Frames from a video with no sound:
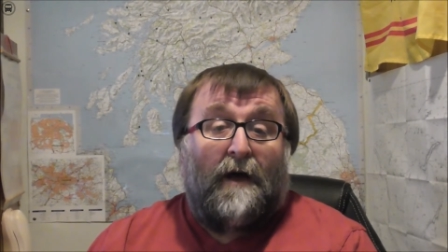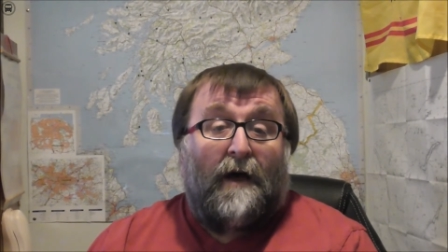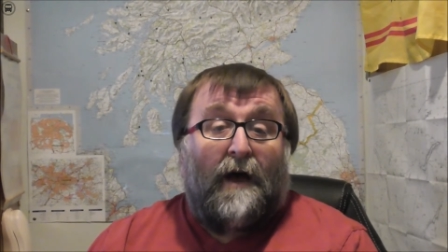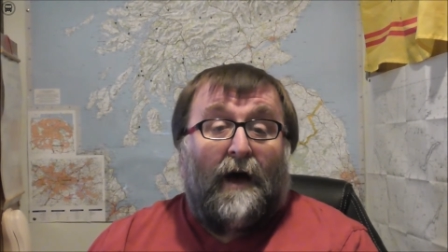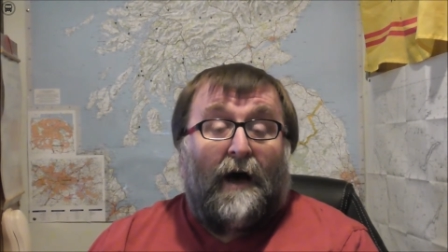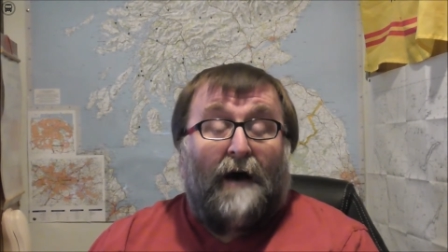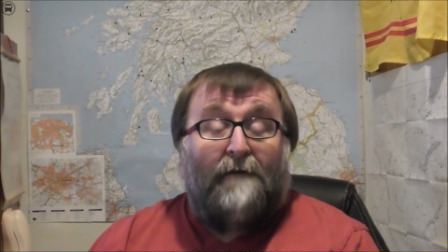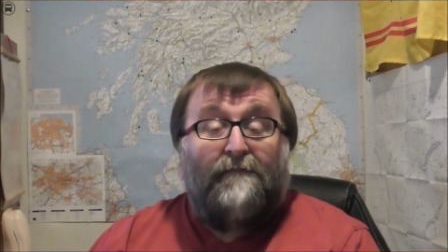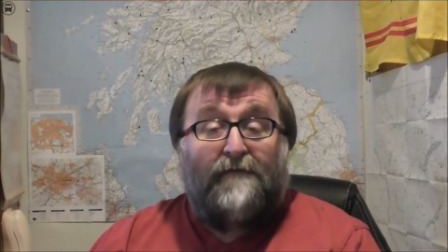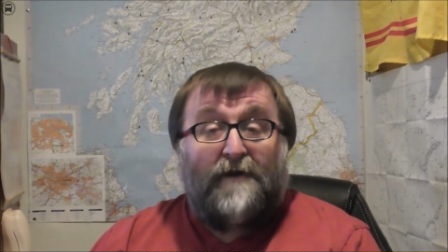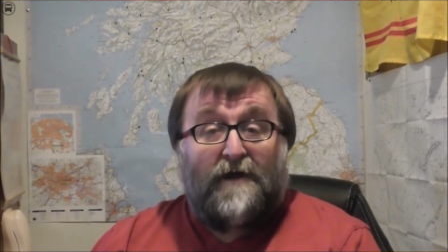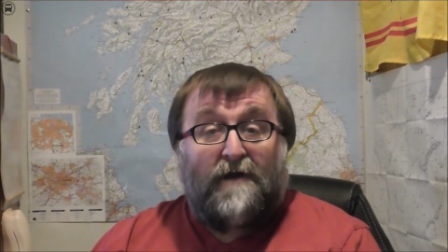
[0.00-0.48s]

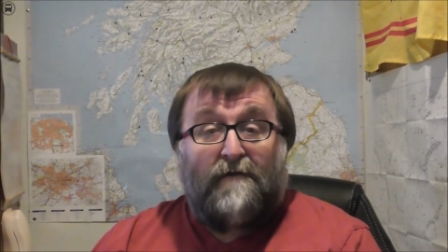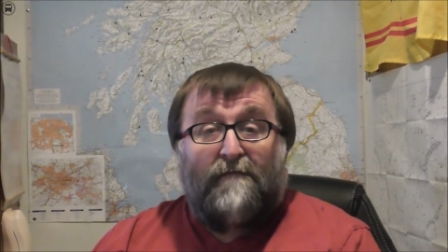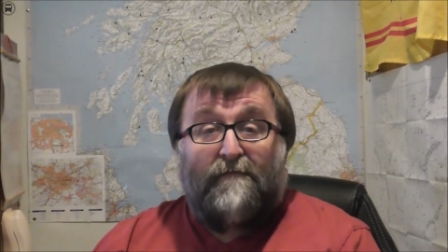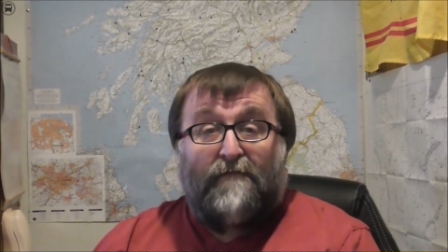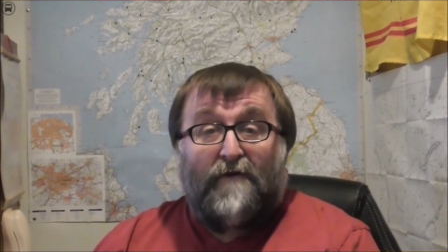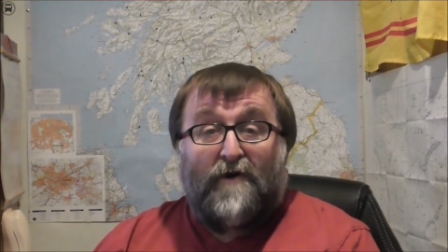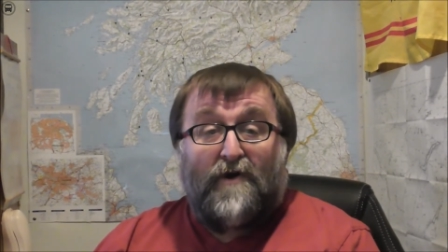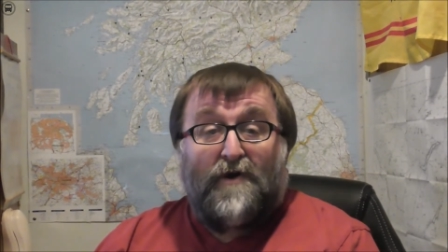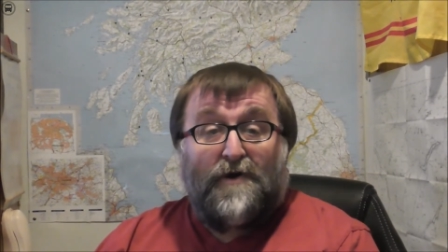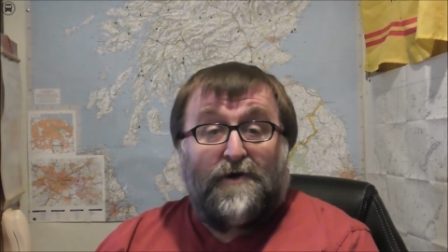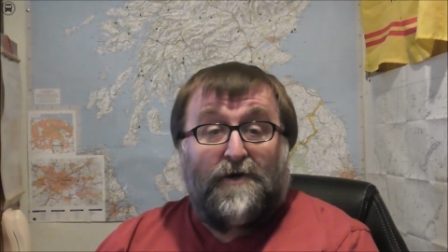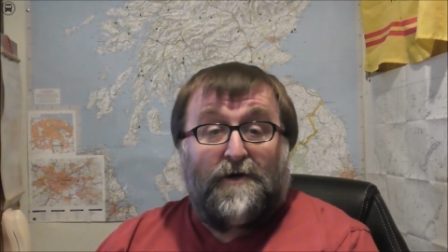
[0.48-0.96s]
and for
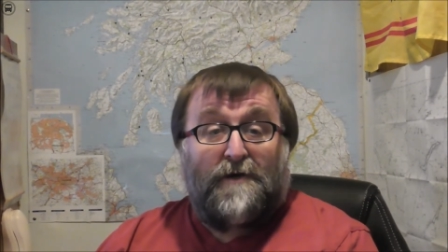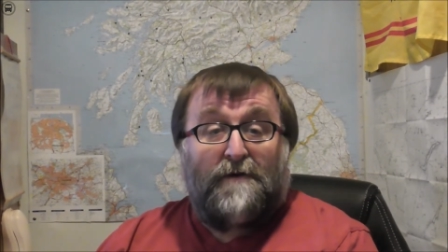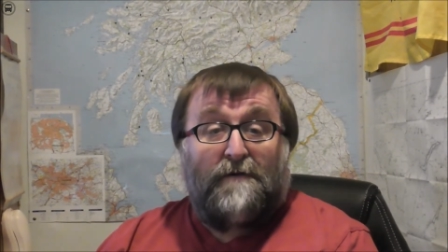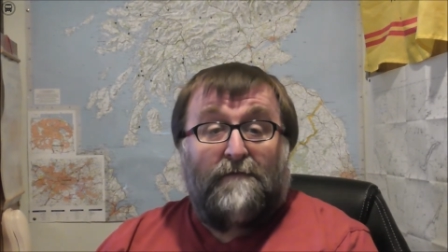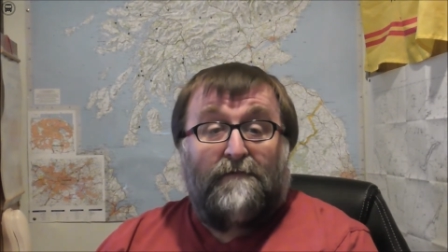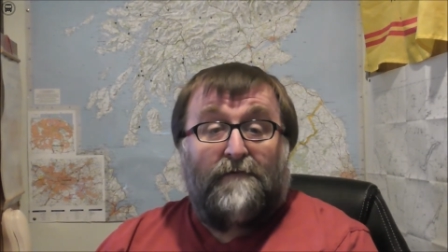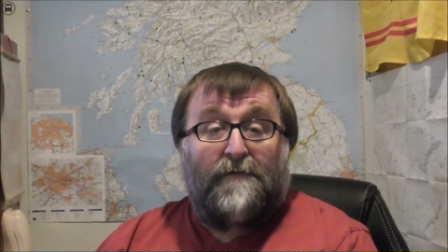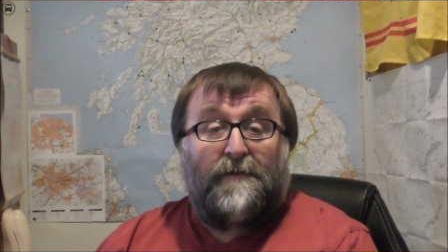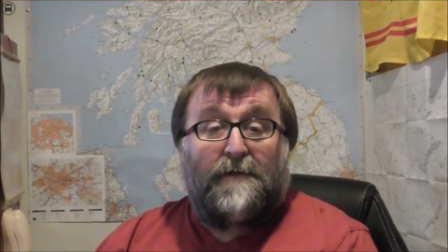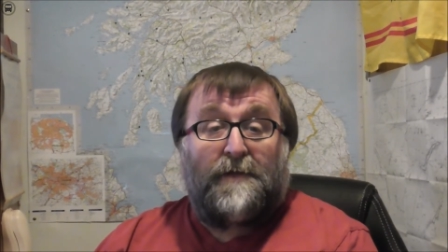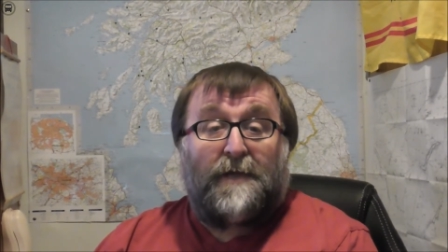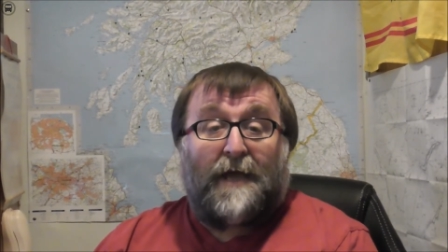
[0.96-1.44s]
conversion
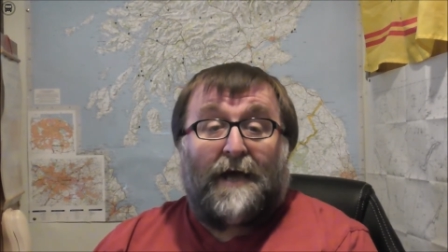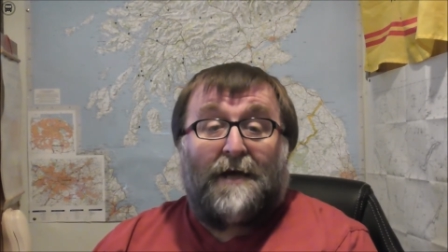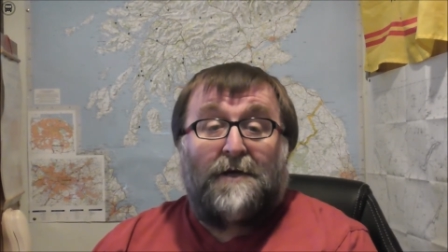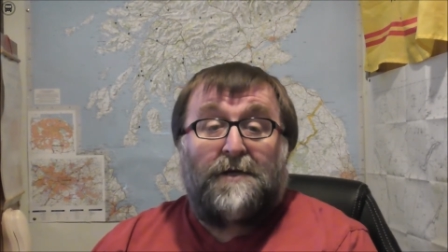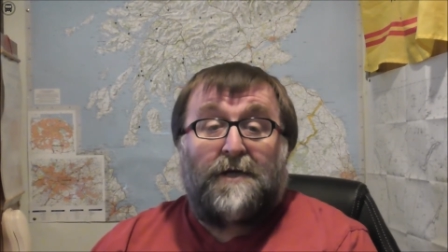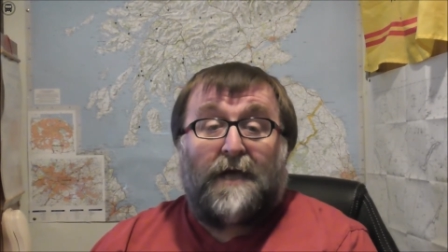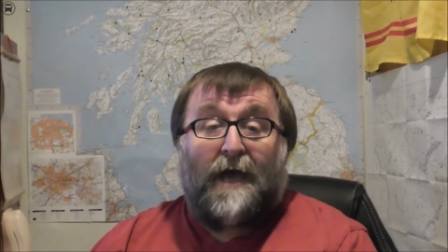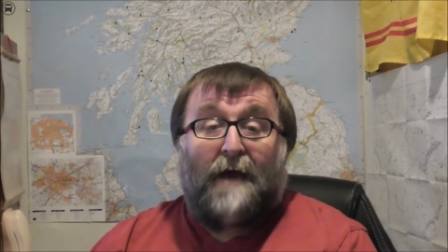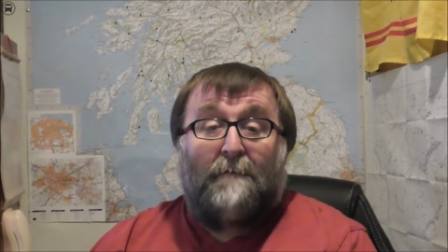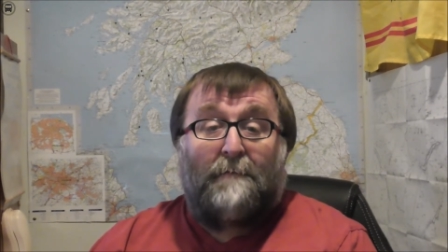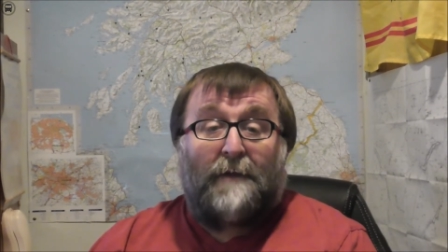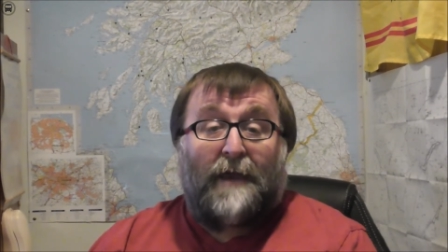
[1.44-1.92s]
for the dash
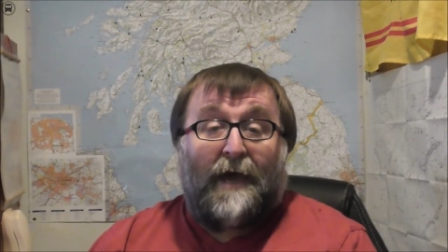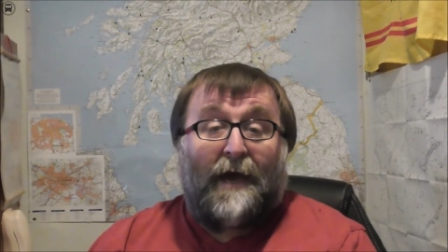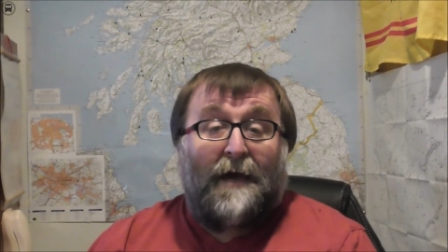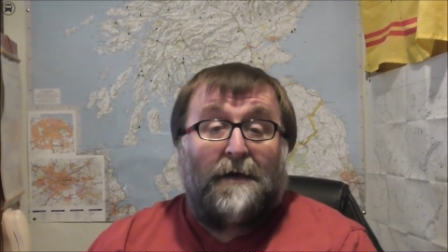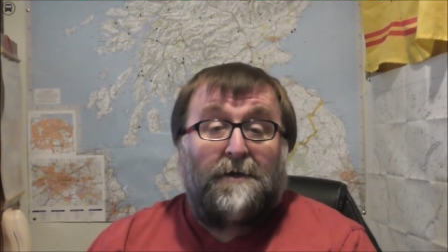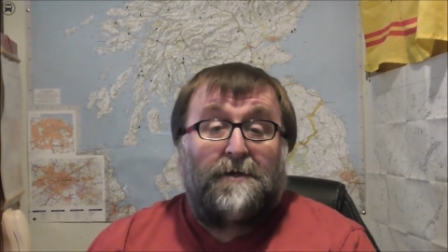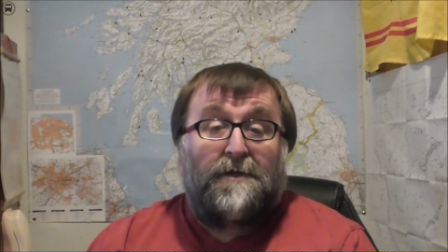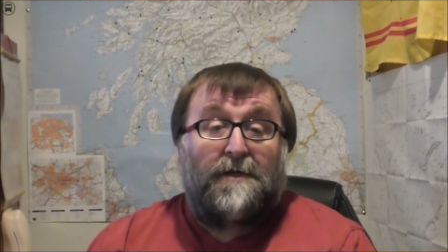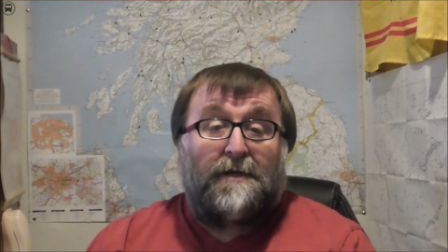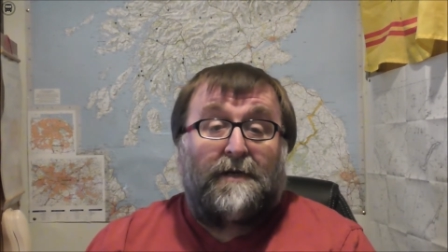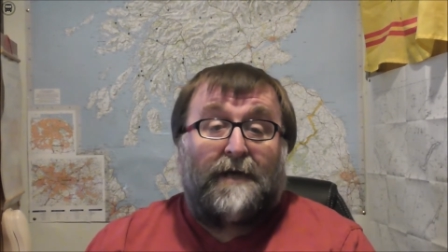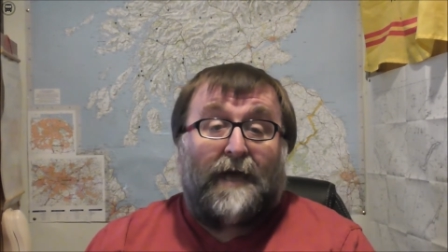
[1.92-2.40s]
cam and
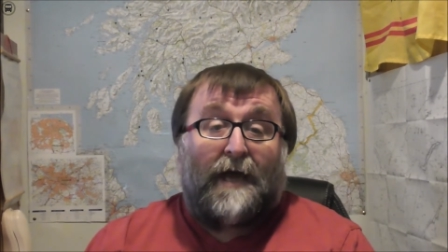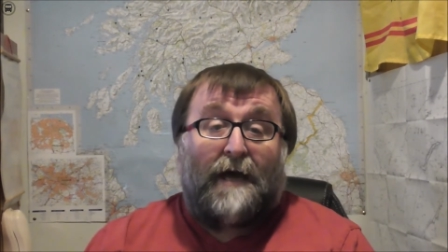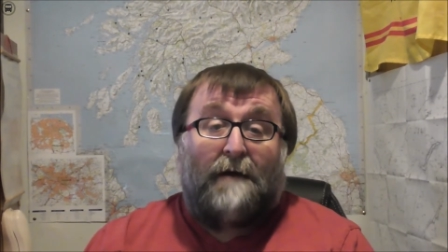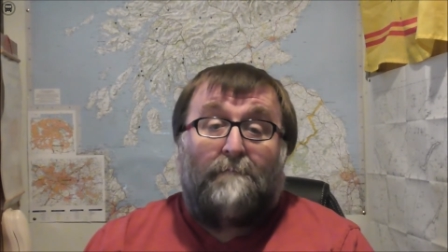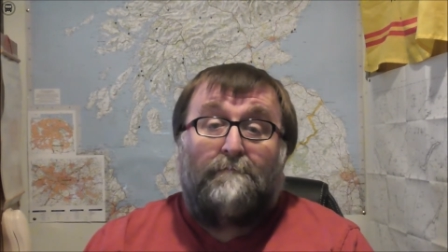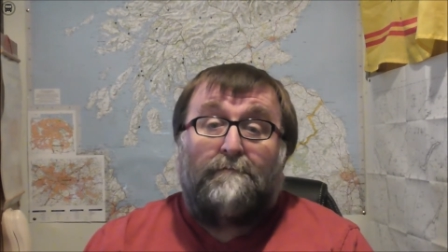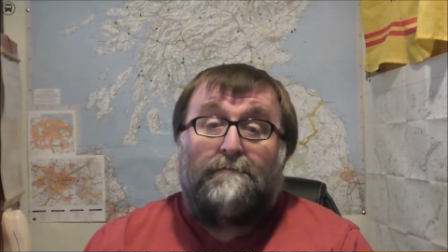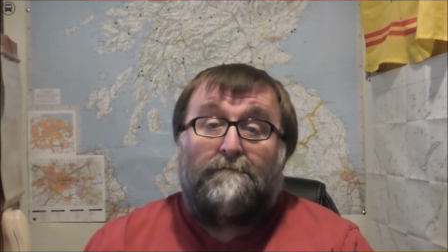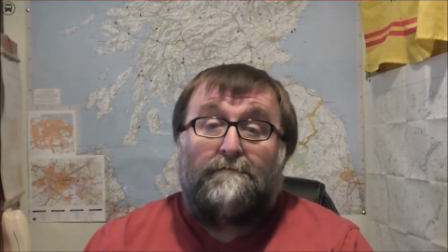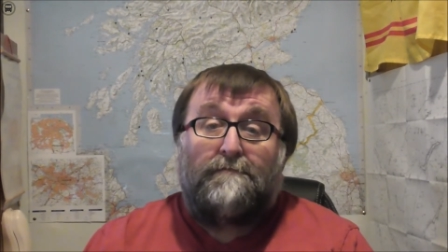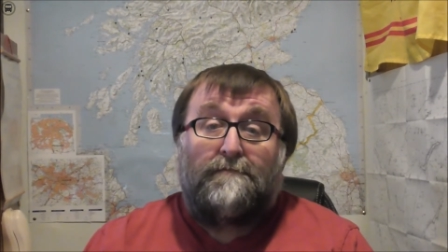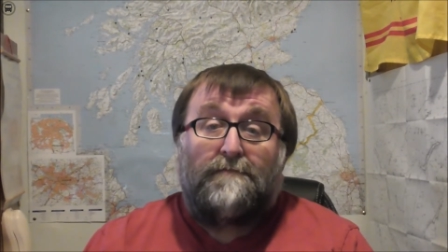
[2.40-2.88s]
action
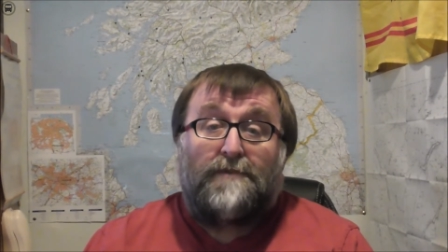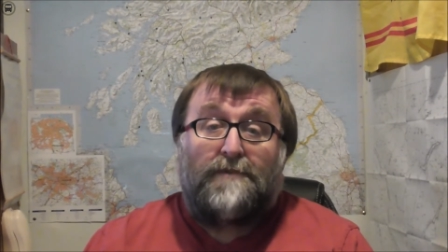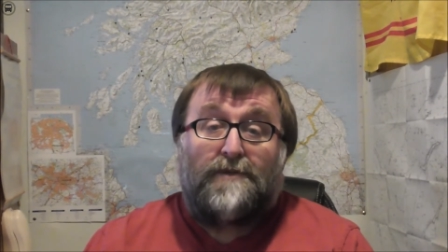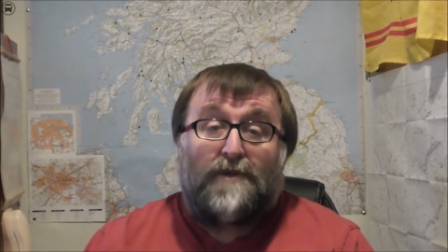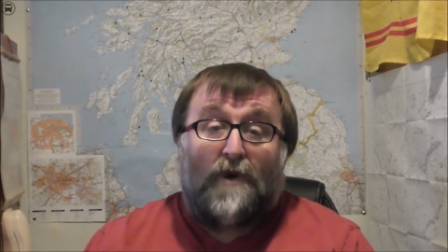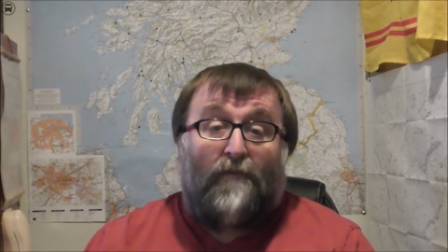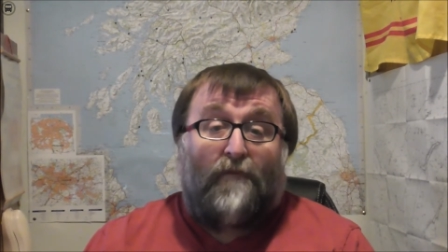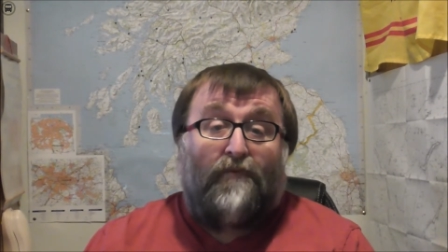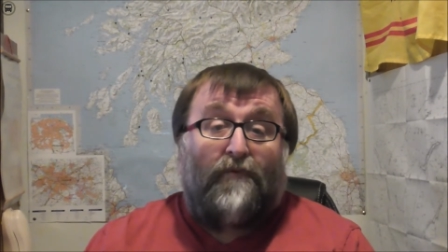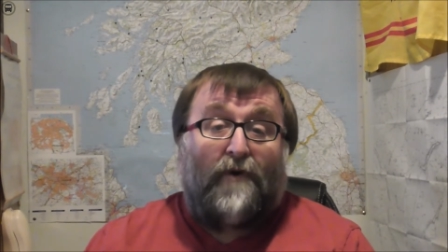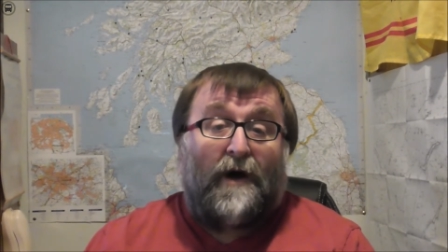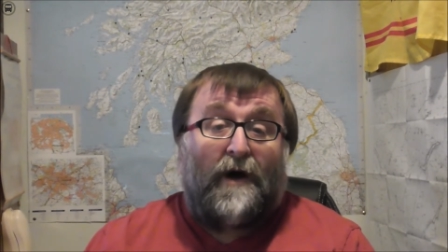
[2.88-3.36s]
cam
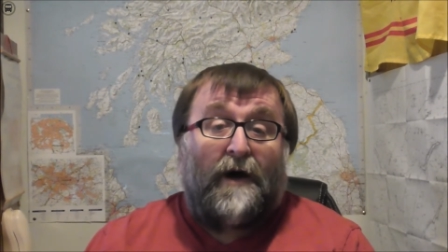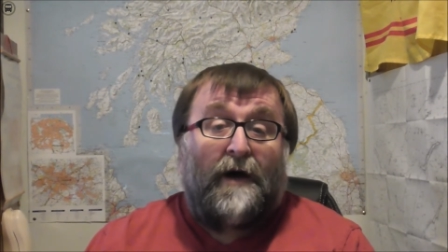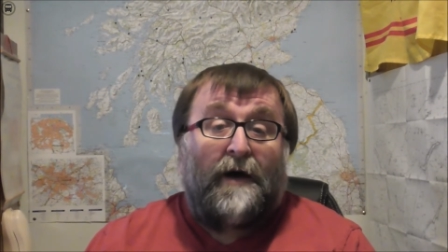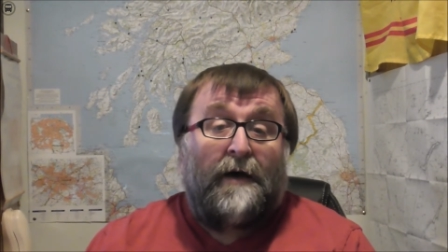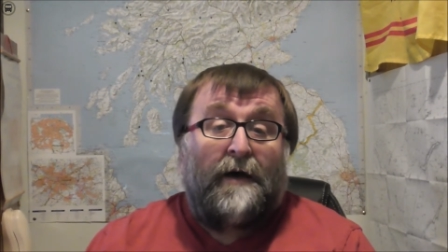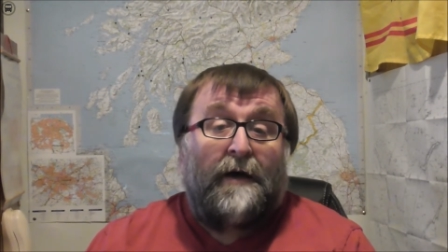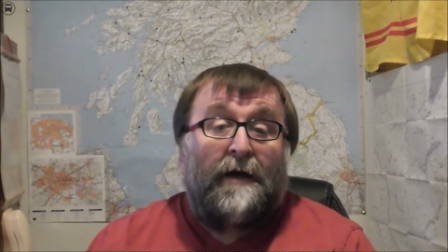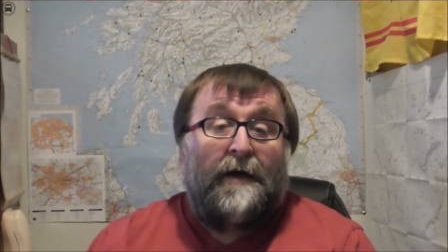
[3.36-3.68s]
software